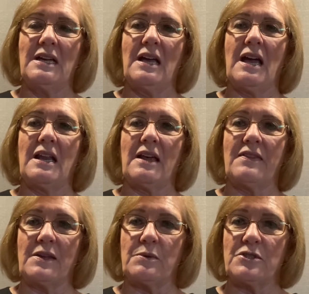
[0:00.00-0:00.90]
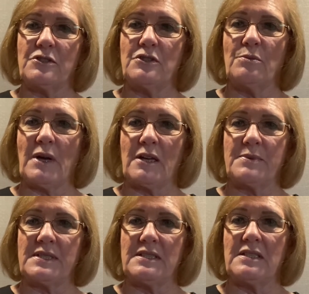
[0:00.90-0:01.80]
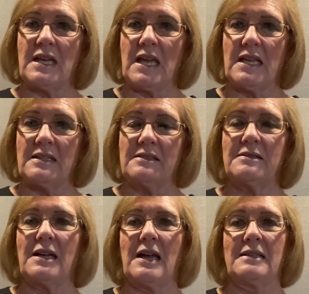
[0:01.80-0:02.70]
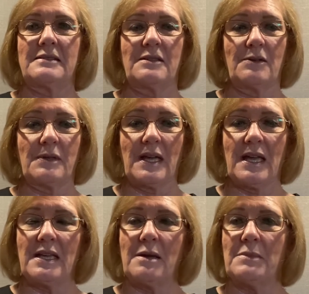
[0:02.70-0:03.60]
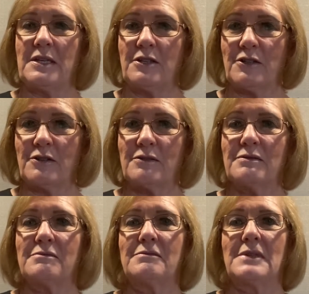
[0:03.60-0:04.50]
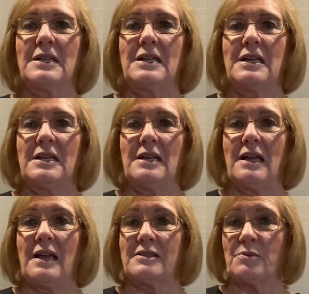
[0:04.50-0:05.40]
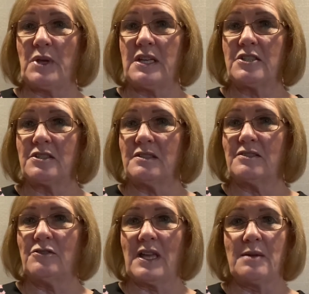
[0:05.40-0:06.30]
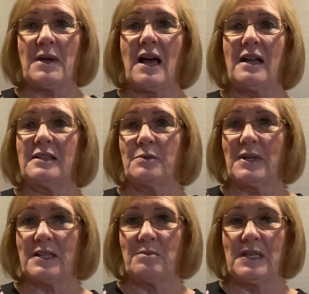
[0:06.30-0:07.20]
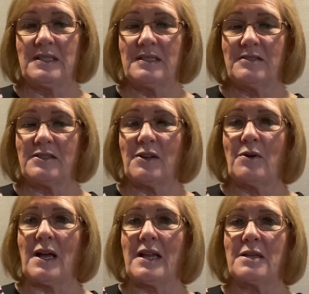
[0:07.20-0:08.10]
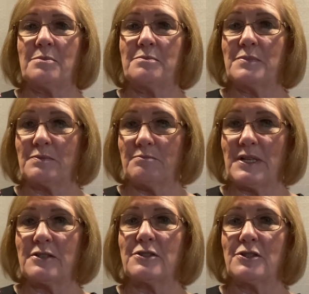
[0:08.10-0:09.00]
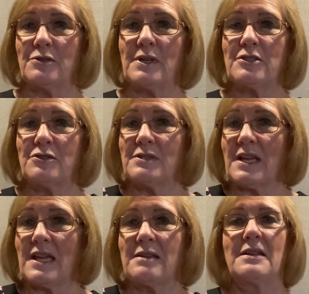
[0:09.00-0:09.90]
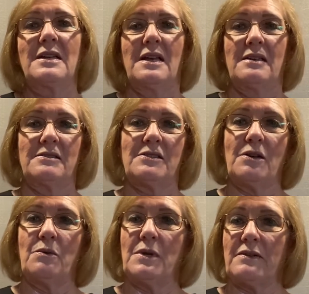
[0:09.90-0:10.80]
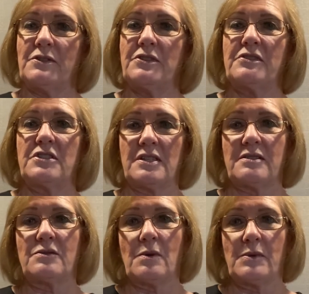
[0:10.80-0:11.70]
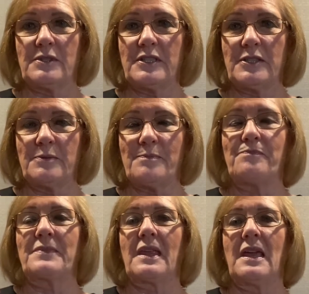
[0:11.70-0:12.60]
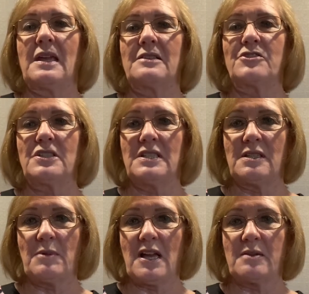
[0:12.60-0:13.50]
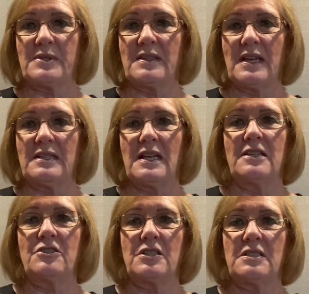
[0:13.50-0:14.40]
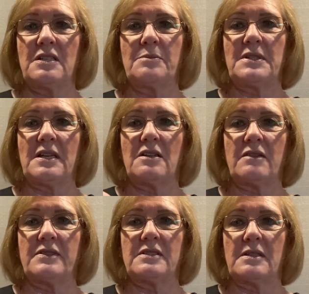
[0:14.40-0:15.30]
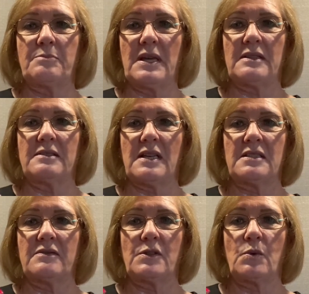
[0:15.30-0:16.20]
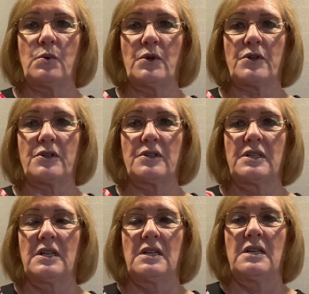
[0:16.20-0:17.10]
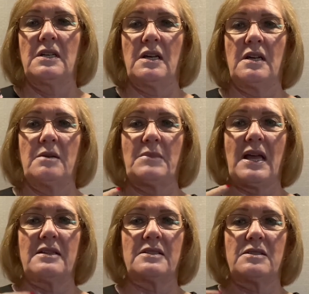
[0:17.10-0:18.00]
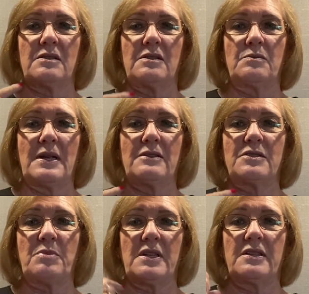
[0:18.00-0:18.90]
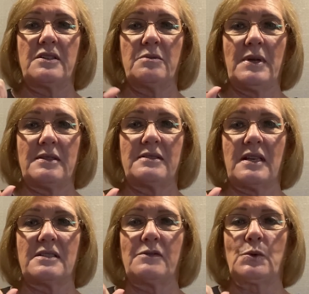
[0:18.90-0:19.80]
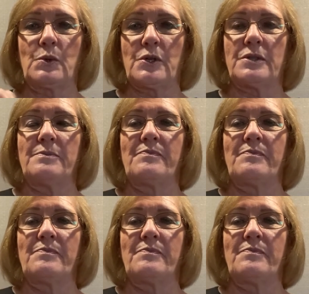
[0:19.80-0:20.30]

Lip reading: and I think we should do a biopsy today. I said, okay, I'm here as a patient. You came highly recommended, so I am here to do as you say. So whatever you suggest is what we'll do. And she did a biopsy that day. She ended up taking off about the size of a quarter. I had a round spot there about the size of a quarter.